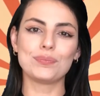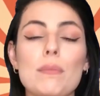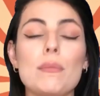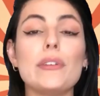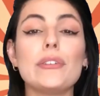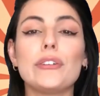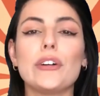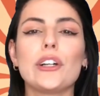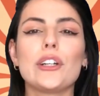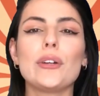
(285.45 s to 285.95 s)

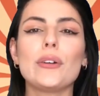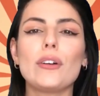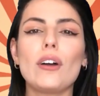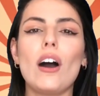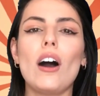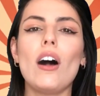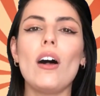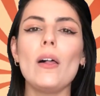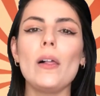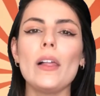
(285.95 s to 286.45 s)
Before your
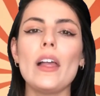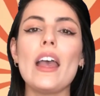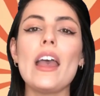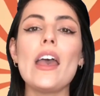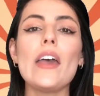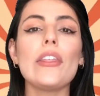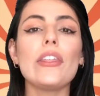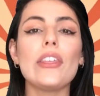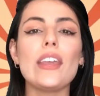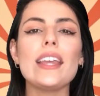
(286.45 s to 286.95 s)
call,
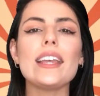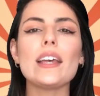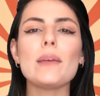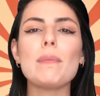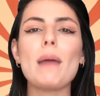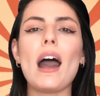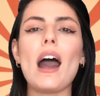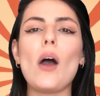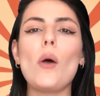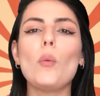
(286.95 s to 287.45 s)
think
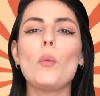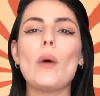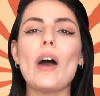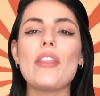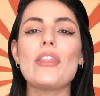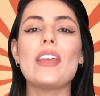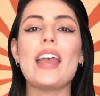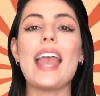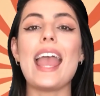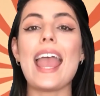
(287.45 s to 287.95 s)
about
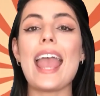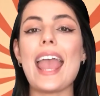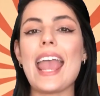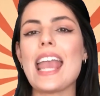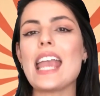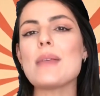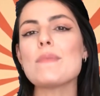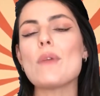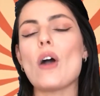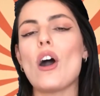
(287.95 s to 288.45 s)
what the
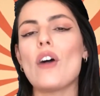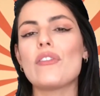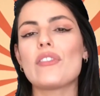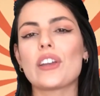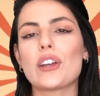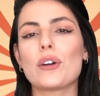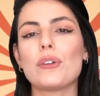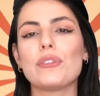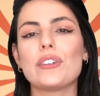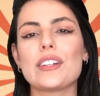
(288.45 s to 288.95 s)
aim of
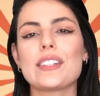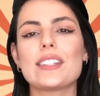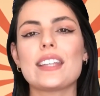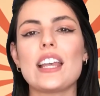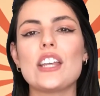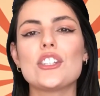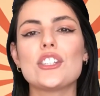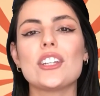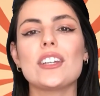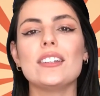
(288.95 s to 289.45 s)
the
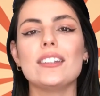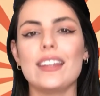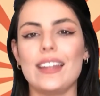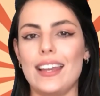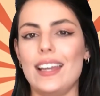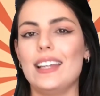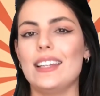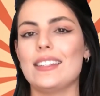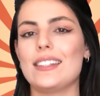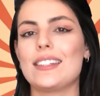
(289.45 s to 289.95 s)
conversation
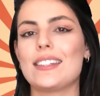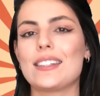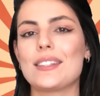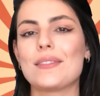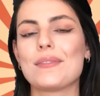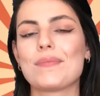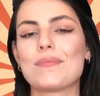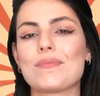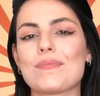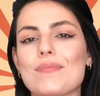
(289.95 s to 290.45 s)

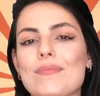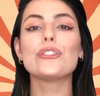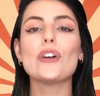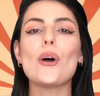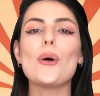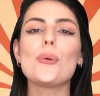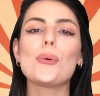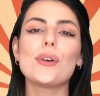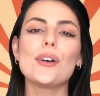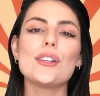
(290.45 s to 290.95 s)
is.
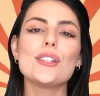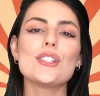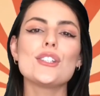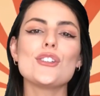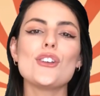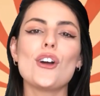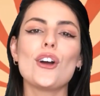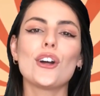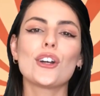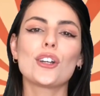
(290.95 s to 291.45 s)

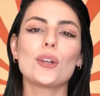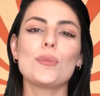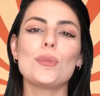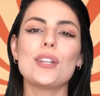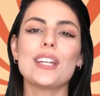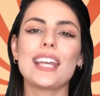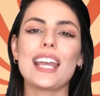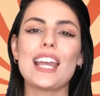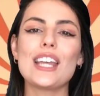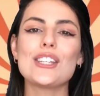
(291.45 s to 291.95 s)
Focus your
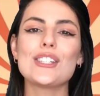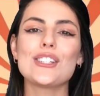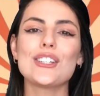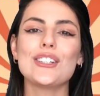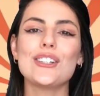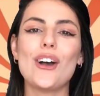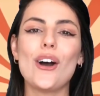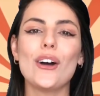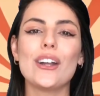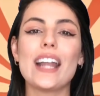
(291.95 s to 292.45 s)

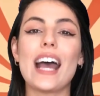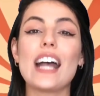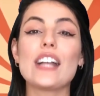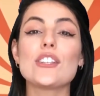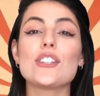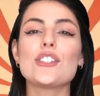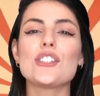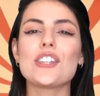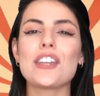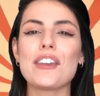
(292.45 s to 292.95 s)
communication on
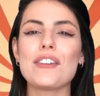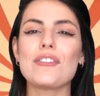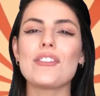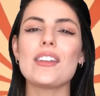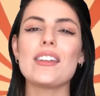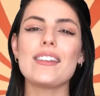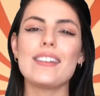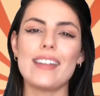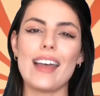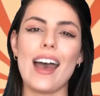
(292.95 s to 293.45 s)

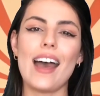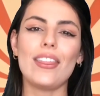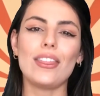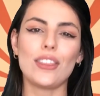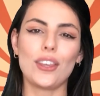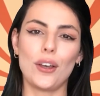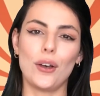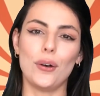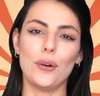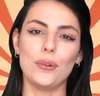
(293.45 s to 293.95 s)
achieving that
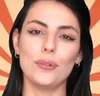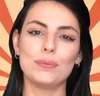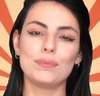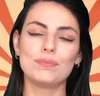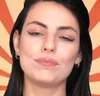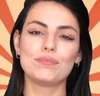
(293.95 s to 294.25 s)
goal.